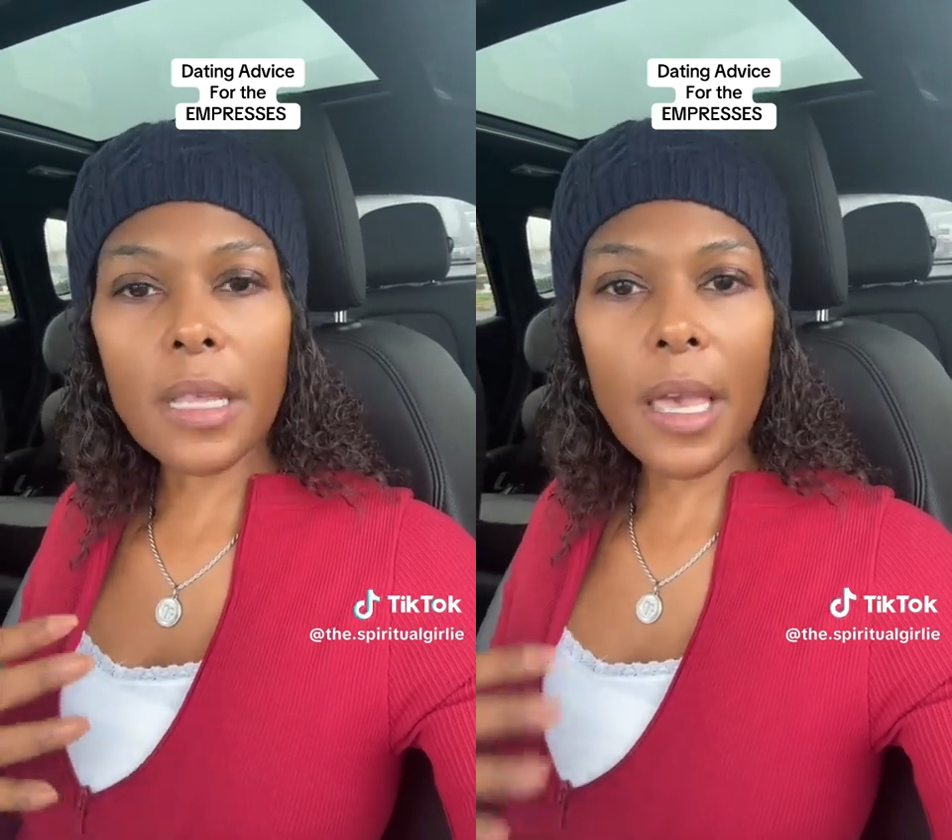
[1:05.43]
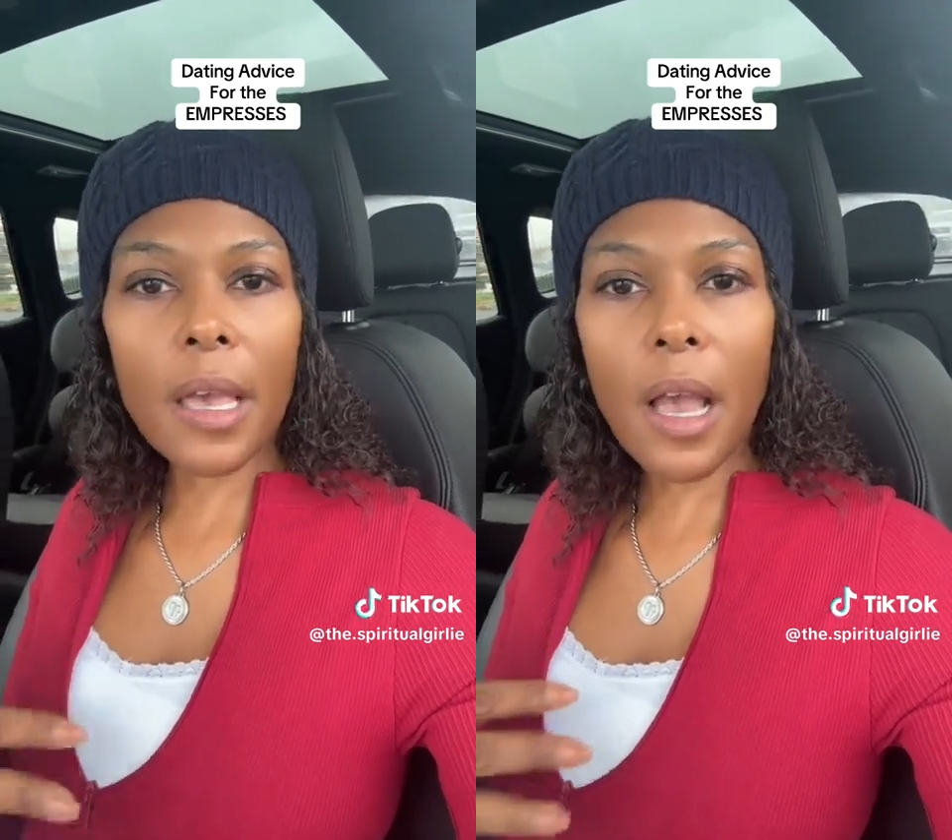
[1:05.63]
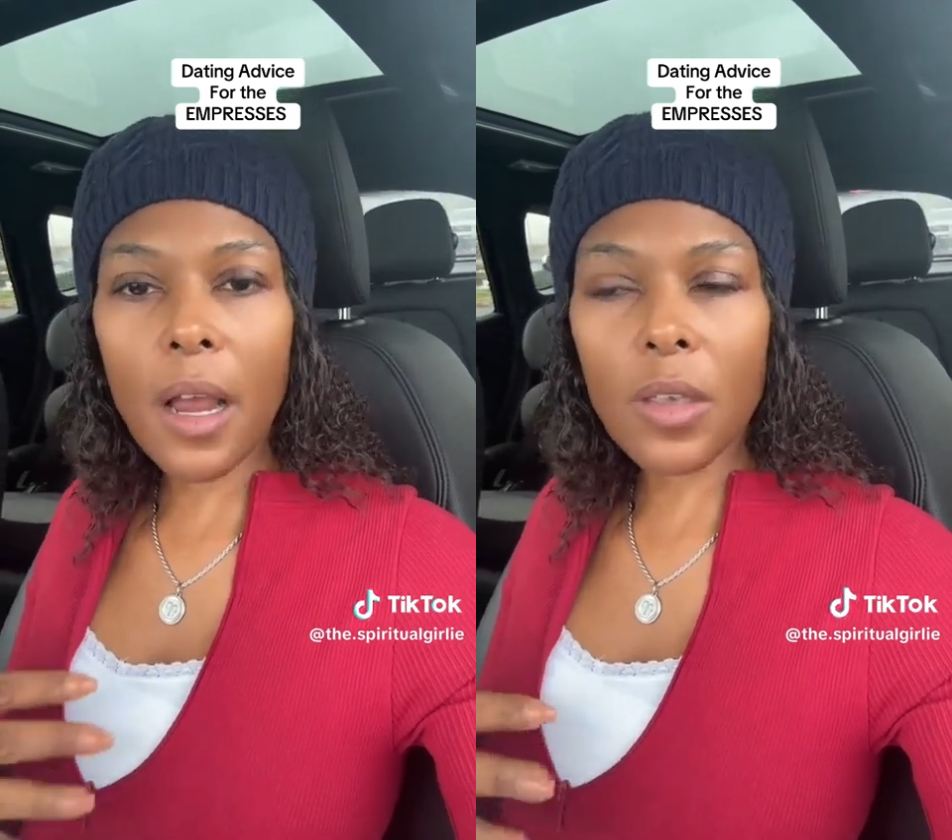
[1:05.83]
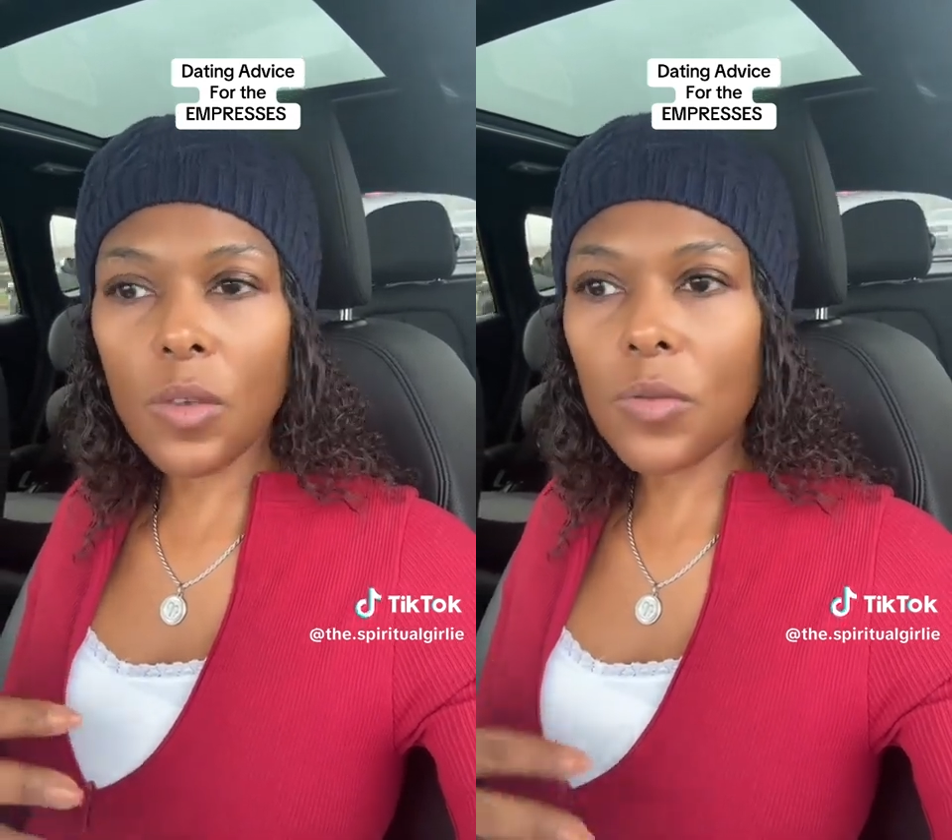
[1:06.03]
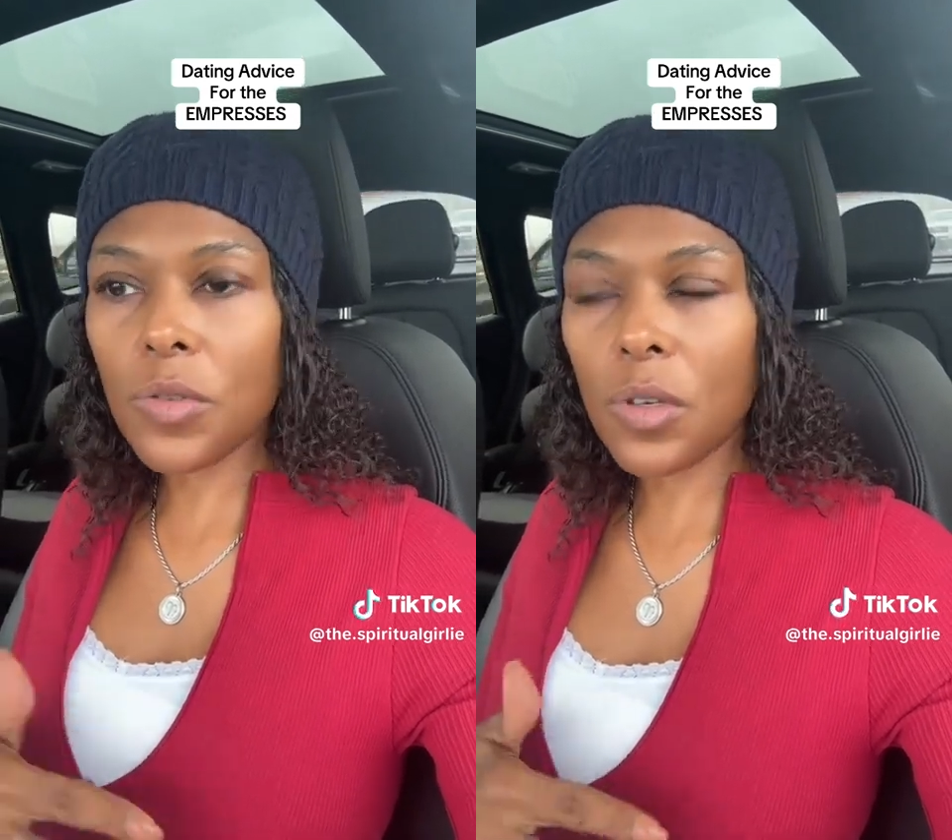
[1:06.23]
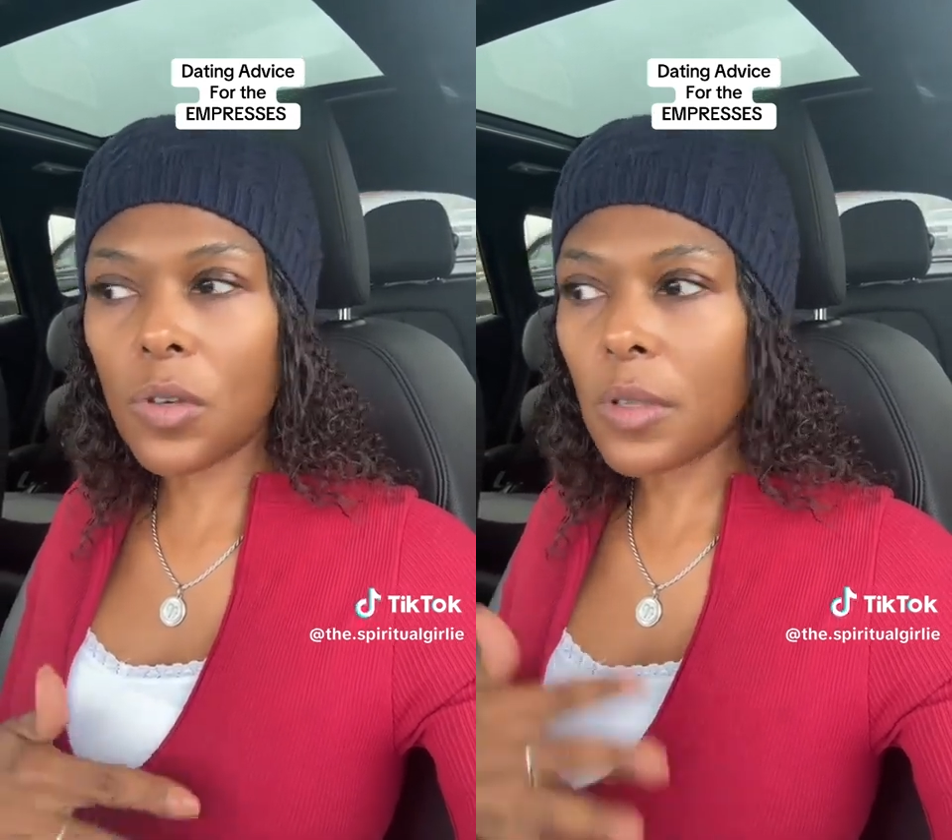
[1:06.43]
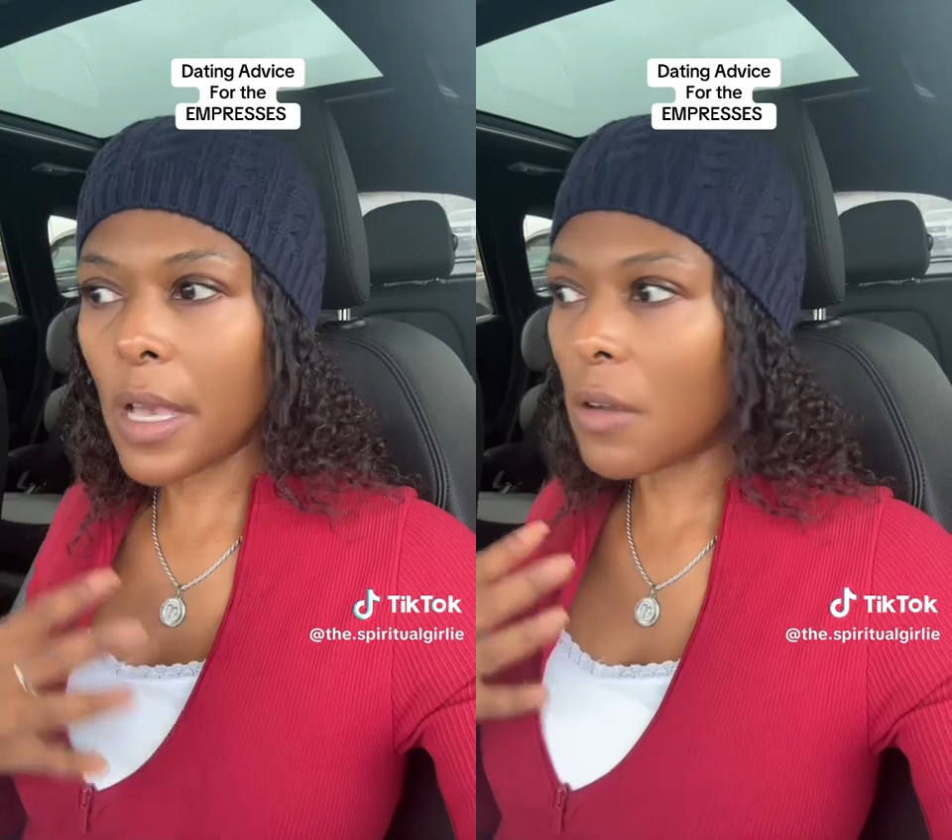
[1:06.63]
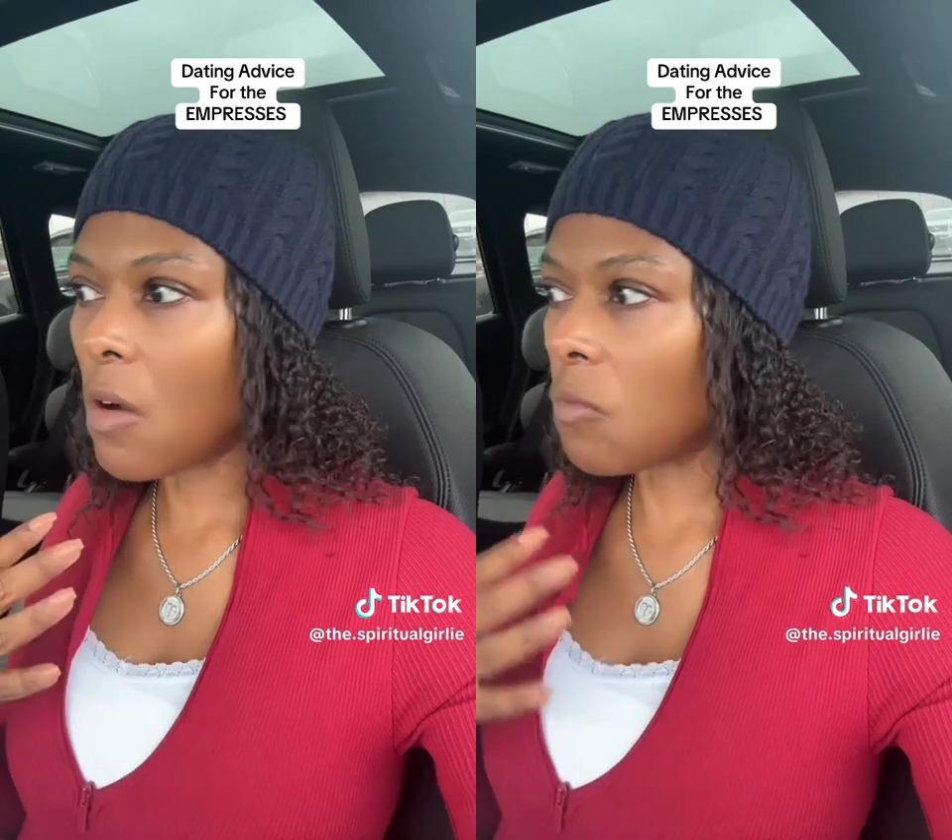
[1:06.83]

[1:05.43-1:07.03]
They are used to like